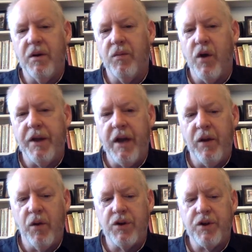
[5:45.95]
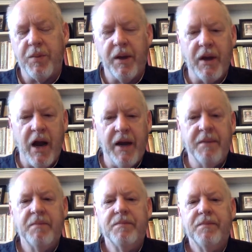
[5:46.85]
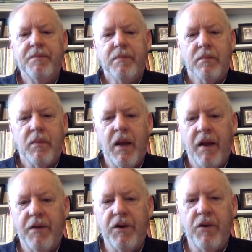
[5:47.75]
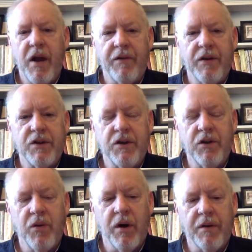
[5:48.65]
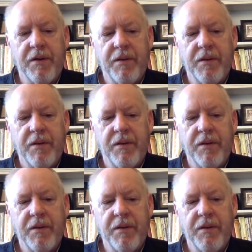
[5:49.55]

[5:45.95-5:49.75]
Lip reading: one day worshiping God and the new heavens and new earth.